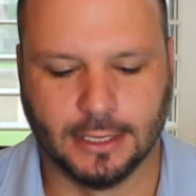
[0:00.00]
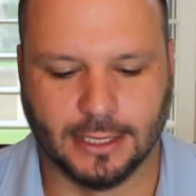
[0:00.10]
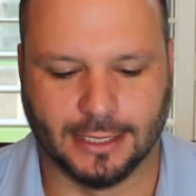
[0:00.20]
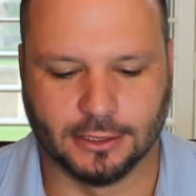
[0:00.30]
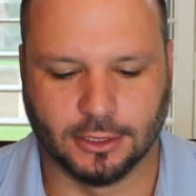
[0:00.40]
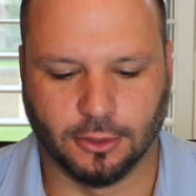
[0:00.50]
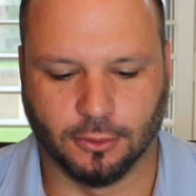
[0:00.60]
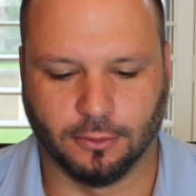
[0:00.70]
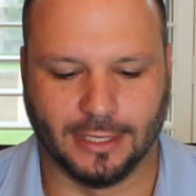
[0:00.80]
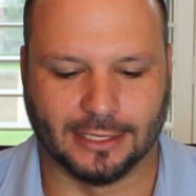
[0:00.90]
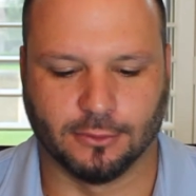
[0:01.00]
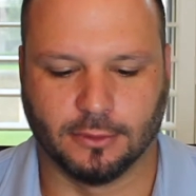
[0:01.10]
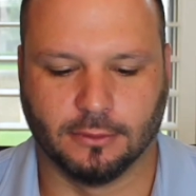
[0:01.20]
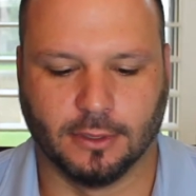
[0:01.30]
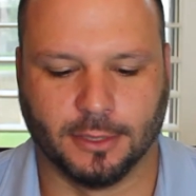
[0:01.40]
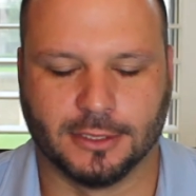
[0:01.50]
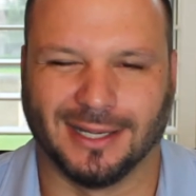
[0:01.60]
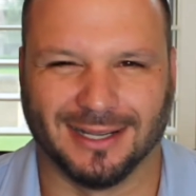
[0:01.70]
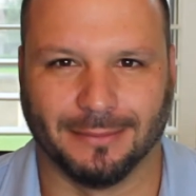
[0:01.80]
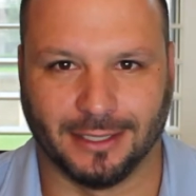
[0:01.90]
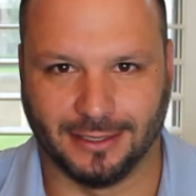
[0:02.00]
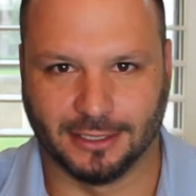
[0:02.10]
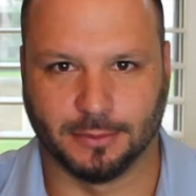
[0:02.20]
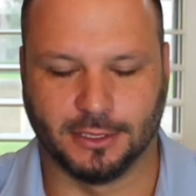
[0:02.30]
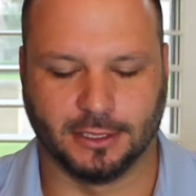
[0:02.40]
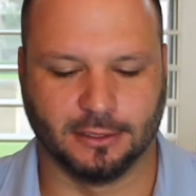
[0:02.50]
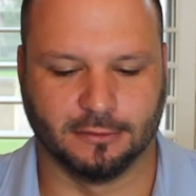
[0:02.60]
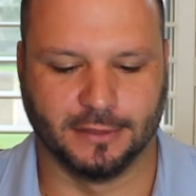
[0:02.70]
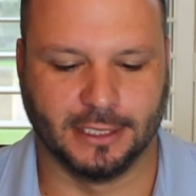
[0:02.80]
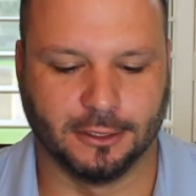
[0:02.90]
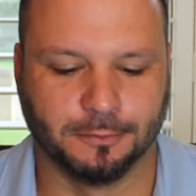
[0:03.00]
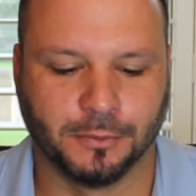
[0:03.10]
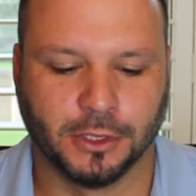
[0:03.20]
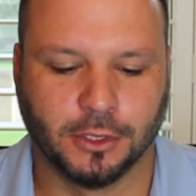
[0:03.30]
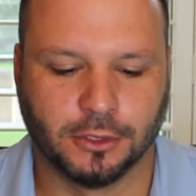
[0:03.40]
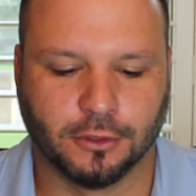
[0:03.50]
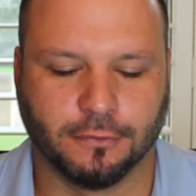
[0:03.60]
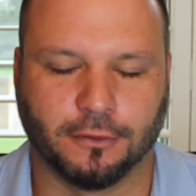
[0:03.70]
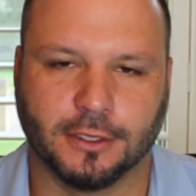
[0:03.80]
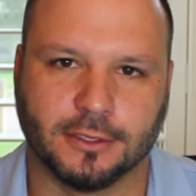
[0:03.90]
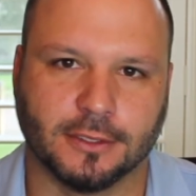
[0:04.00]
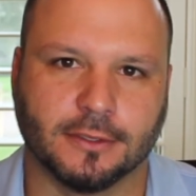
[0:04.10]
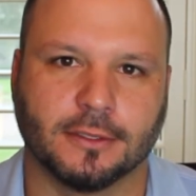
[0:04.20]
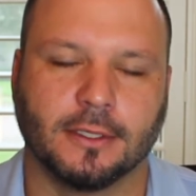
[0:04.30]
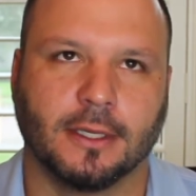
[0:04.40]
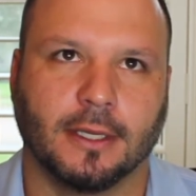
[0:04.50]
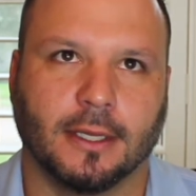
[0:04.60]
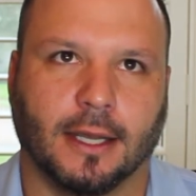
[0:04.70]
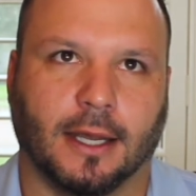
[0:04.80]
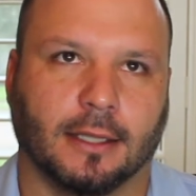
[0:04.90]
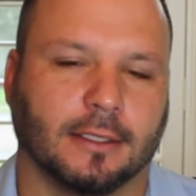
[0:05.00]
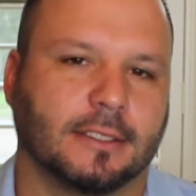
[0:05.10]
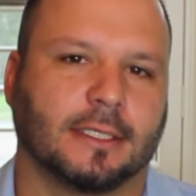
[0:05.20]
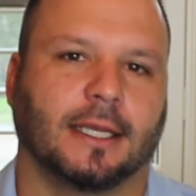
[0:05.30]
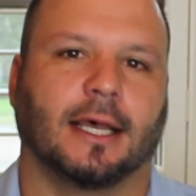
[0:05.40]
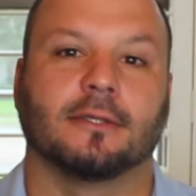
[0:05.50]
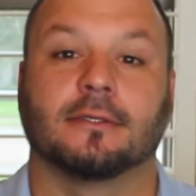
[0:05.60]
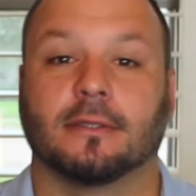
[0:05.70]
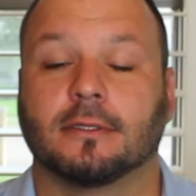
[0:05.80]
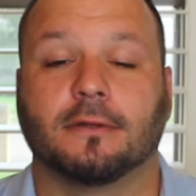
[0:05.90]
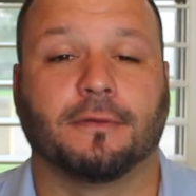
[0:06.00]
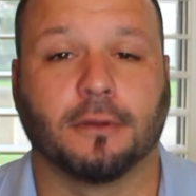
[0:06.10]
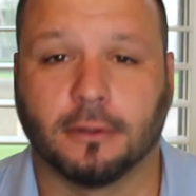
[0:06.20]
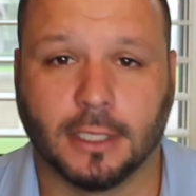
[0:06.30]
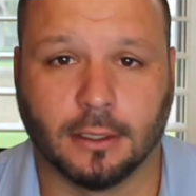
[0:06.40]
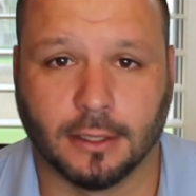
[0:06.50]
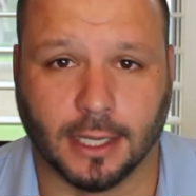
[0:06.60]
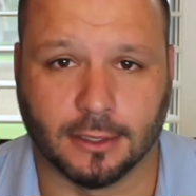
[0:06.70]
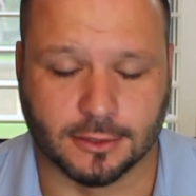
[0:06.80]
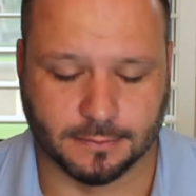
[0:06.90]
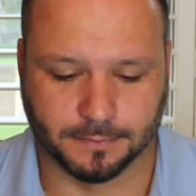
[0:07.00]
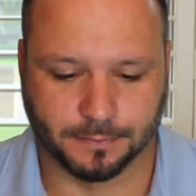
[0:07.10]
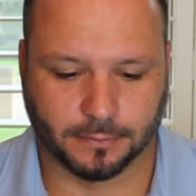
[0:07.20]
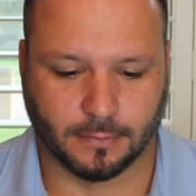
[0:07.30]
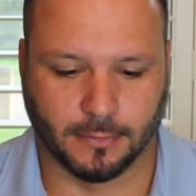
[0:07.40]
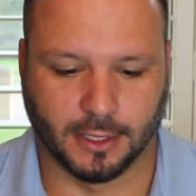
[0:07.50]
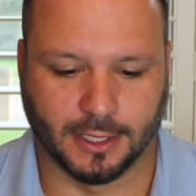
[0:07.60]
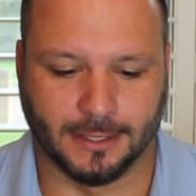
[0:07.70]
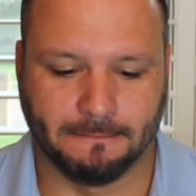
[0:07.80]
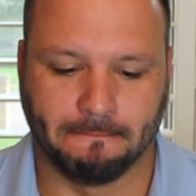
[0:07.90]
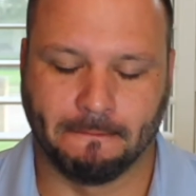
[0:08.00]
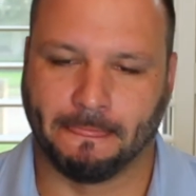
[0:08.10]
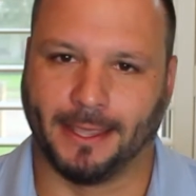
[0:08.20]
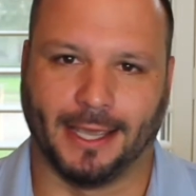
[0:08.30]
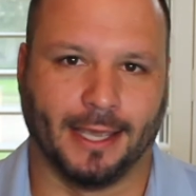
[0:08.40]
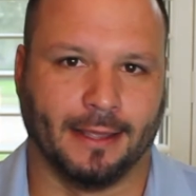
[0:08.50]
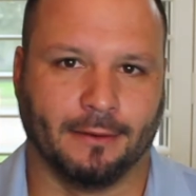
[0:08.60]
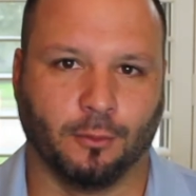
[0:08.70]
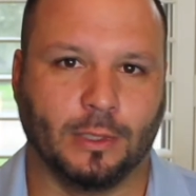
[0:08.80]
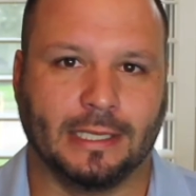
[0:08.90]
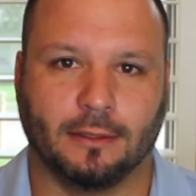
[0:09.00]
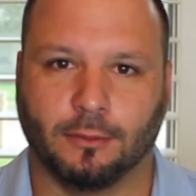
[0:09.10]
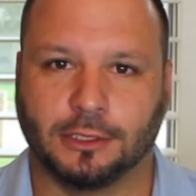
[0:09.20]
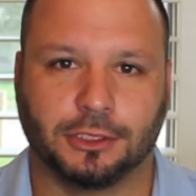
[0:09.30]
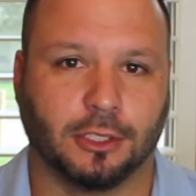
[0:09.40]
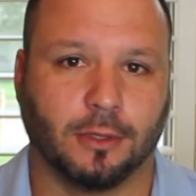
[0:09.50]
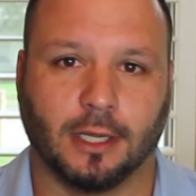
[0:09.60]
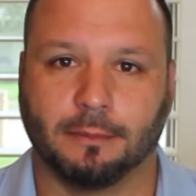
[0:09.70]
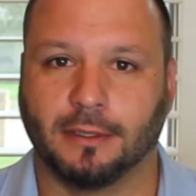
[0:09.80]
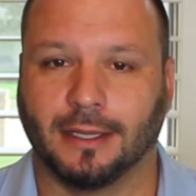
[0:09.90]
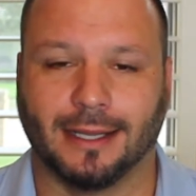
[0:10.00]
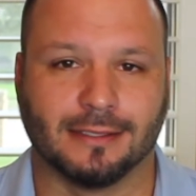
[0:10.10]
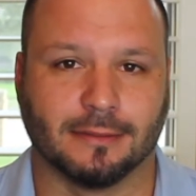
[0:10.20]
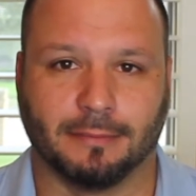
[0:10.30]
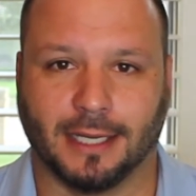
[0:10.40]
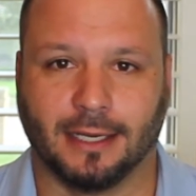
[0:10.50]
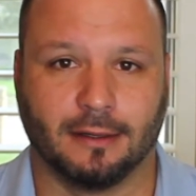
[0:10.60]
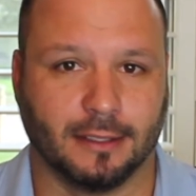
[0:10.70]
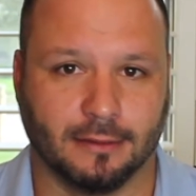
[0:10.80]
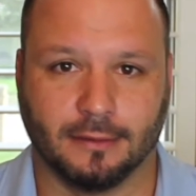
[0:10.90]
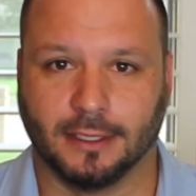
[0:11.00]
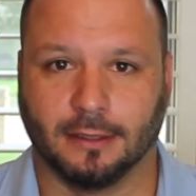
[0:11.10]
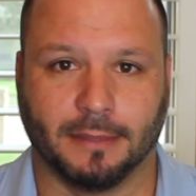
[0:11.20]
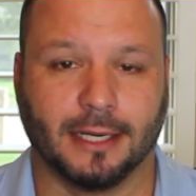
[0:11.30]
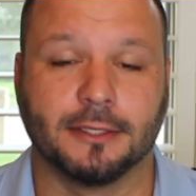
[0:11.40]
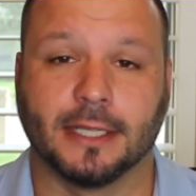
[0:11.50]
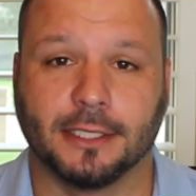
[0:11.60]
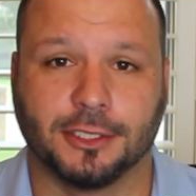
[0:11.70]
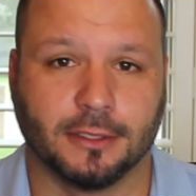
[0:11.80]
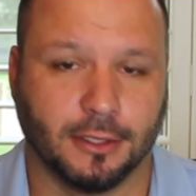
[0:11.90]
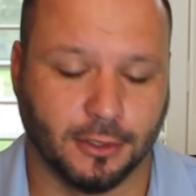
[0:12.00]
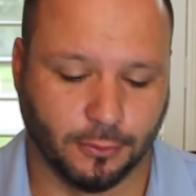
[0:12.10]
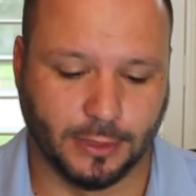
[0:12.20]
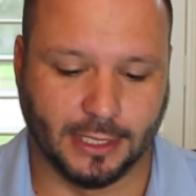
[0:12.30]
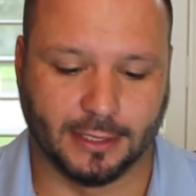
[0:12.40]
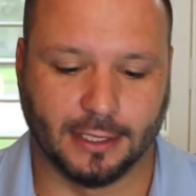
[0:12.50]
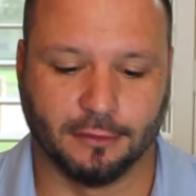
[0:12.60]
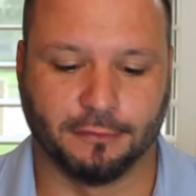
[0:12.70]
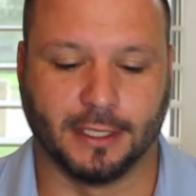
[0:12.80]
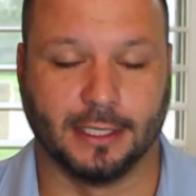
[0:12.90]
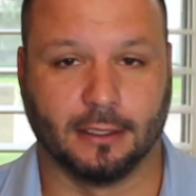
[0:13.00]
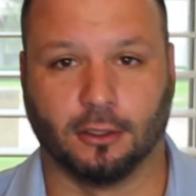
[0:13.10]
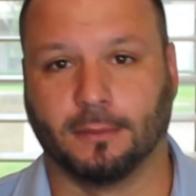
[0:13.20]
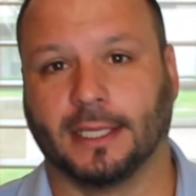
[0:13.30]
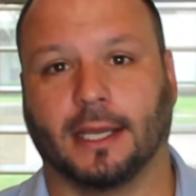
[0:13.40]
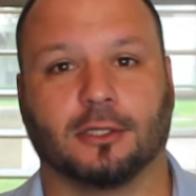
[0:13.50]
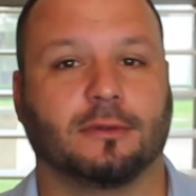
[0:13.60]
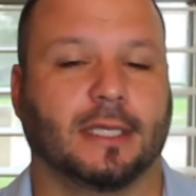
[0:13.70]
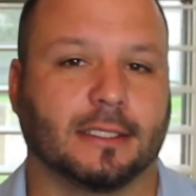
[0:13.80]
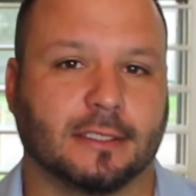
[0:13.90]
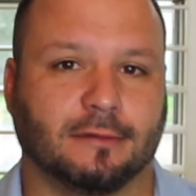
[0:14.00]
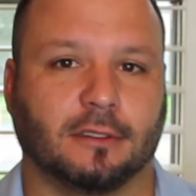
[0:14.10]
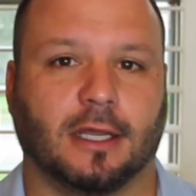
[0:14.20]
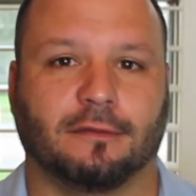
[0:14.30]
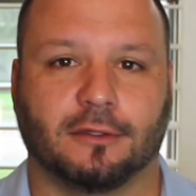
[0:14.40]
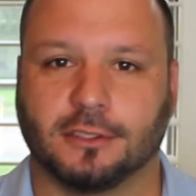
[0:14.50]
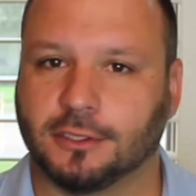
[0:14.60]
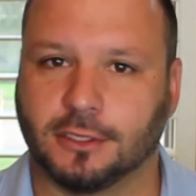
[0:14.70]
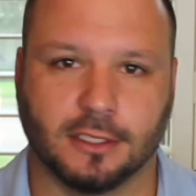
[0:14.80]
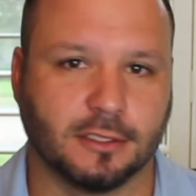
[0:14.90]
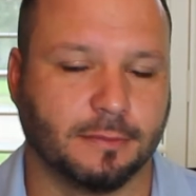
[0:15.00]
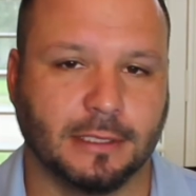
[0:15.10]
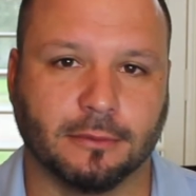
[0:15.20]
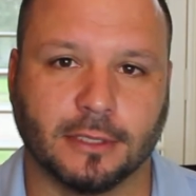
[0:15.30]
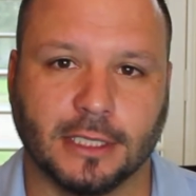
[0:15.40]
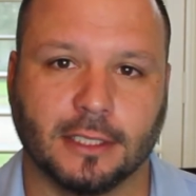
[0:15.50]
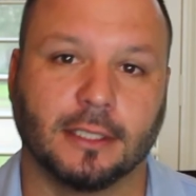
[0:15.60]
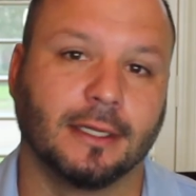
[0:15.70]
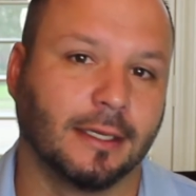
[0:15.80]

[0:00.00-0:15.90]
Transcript: And so that's what I'm going to talk about in this particular video. So for instance, let's say a house is listed for $300,000, okay? And we show up as the buyer and the buyer's agent. We get there and find out, oh my gosh, we got several offers. There's tons of people here.